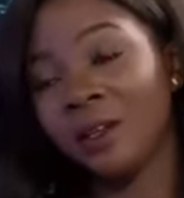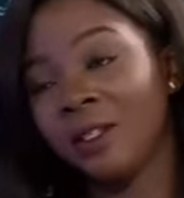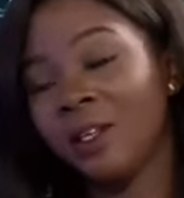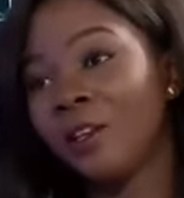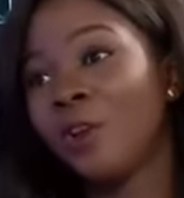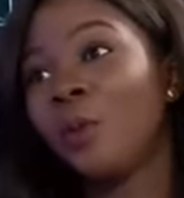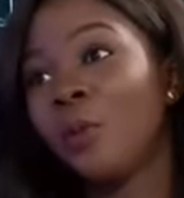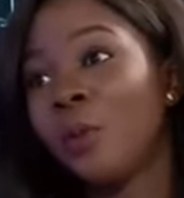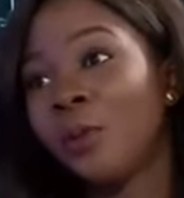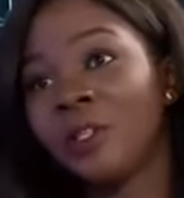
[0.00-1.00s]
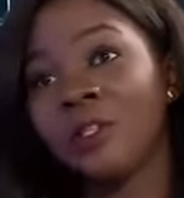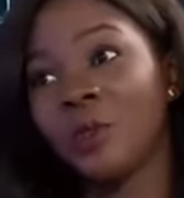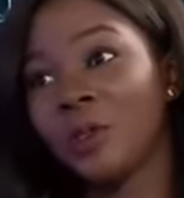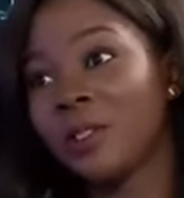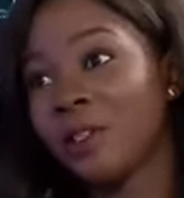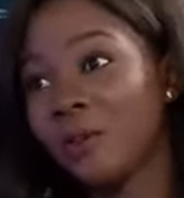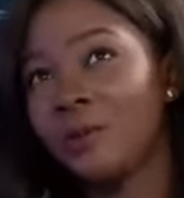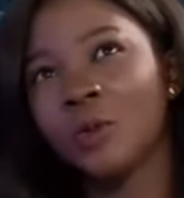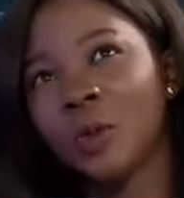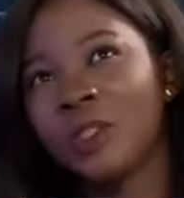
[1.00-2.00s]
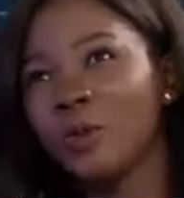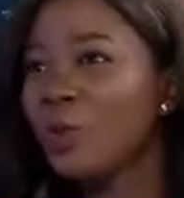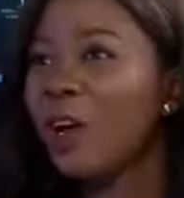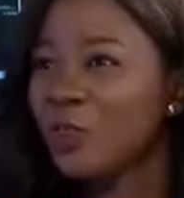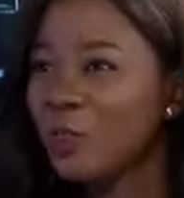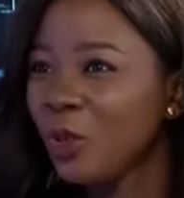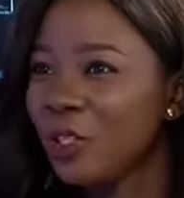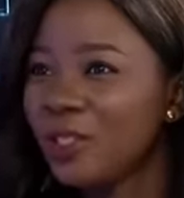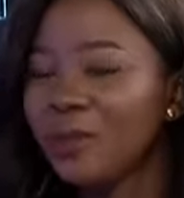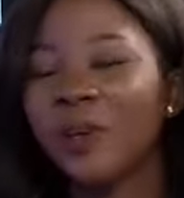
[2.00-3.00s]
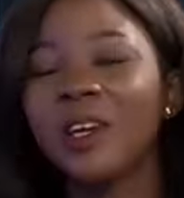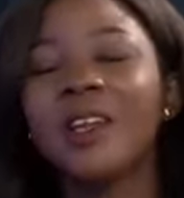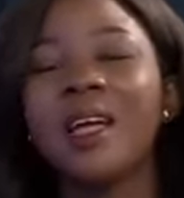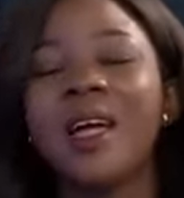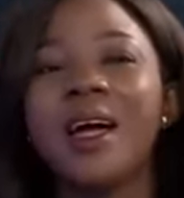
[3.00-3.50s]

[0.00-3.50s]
you're taking a lot more money, say $2,000, right?